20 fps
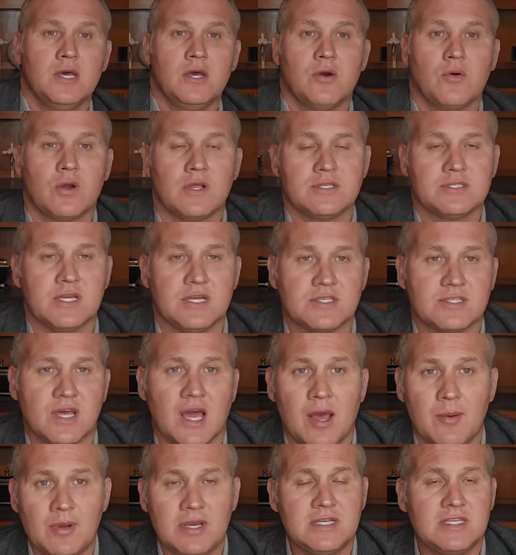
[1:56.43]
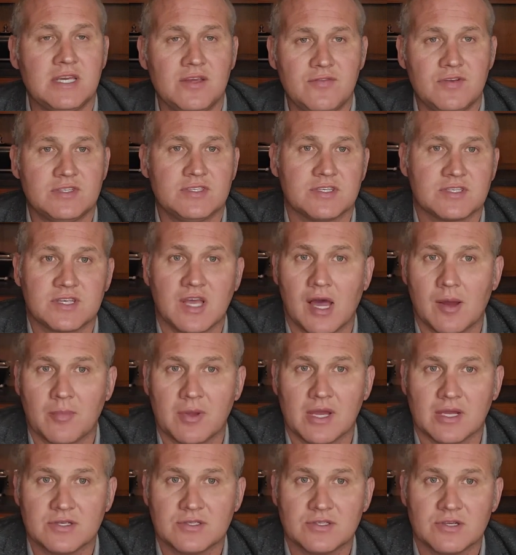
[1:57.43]
We're going to say, so how many TVs is
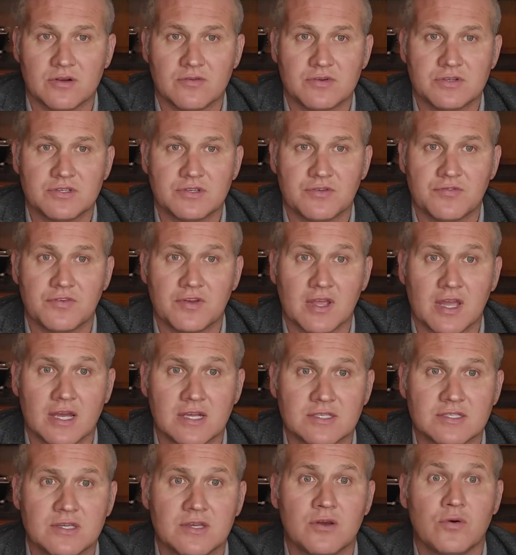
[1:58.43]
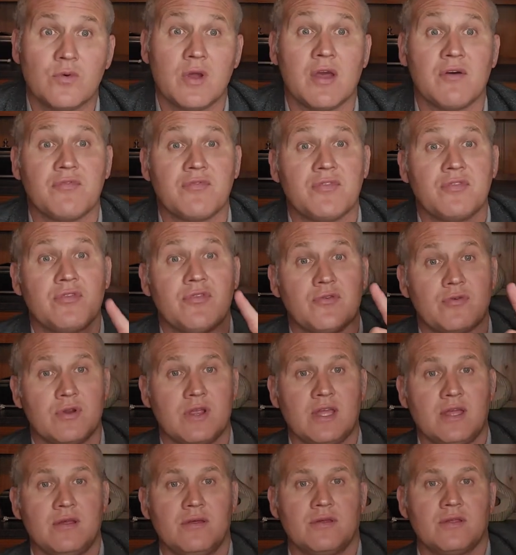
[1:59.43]
Comcast servicing for you guys? We have
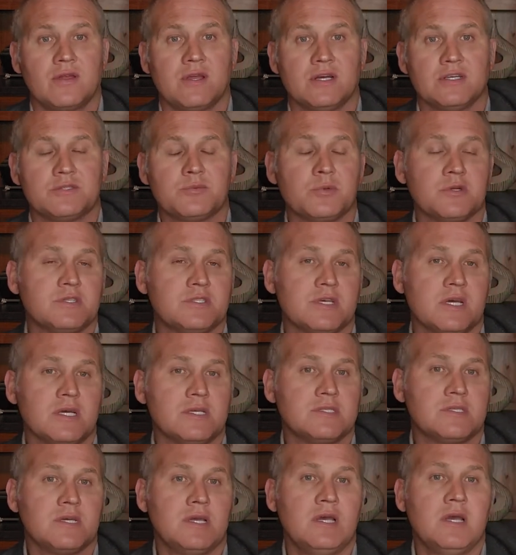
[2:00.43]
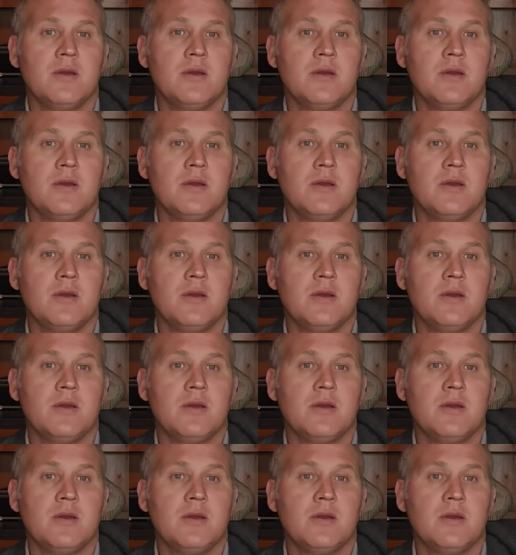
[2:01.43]
3 customer sets.